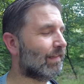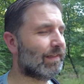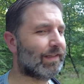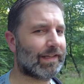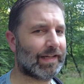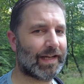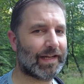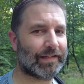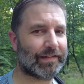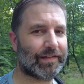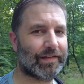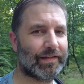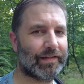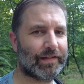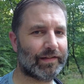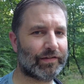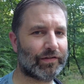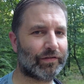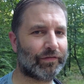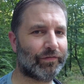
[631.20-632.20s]
yeah,
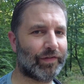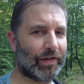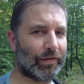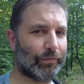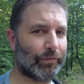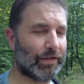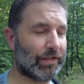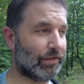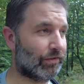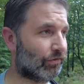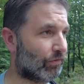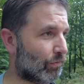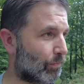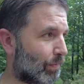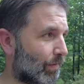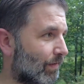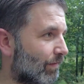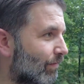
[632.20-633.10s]
it just felt really stupid.